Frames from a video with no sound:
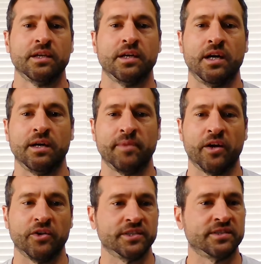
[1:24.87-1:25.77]
Yep.
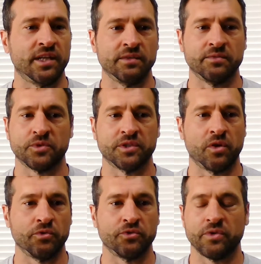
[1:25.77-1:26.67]
My oldest son, we're
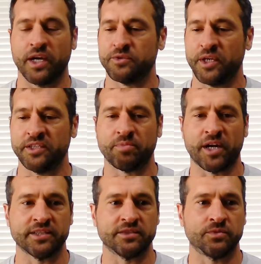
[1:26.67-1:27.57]
going through graduation
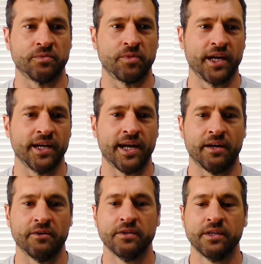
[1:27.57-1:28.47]
process with him right
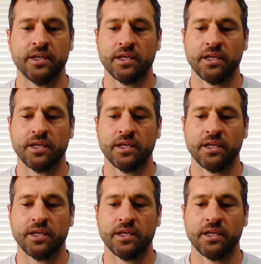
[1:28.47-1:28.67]
now.